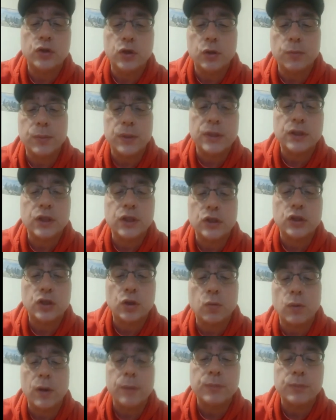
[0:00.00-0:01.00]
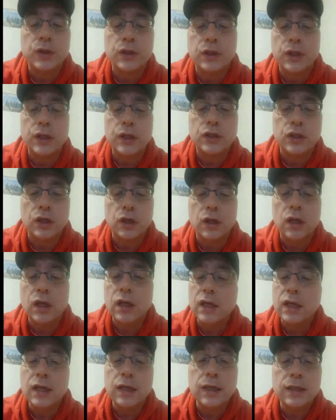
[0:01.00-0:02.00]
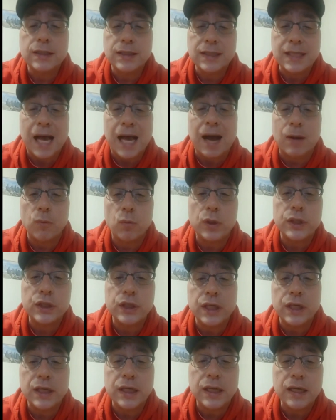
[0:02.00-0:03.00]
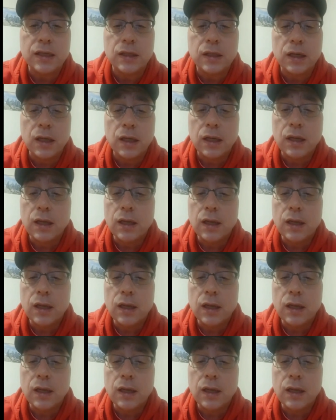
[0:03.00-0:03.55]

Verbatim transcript: your business, your reputation. Is that what you need?